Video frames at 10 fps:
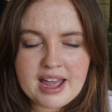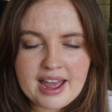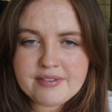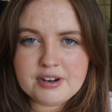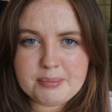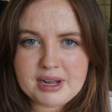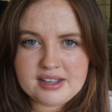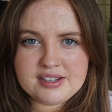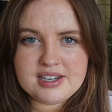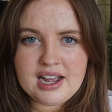ever
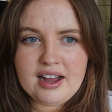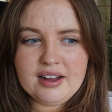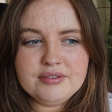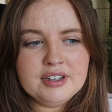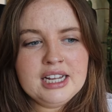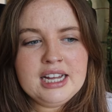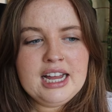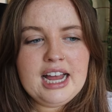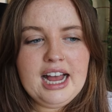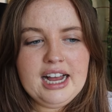pest to have,
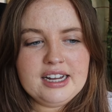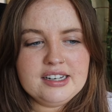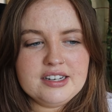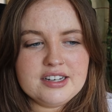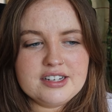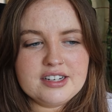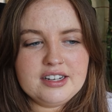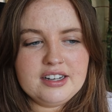and